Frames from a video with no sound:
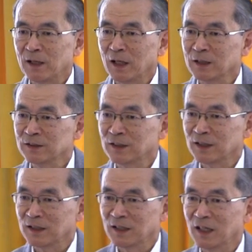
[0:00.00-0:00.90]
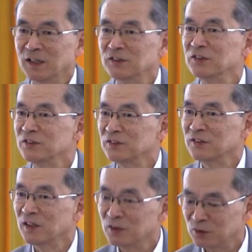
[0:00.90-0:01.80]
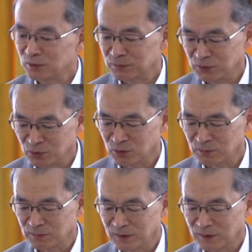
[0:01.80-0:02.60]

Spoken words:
And this is the end of Europe.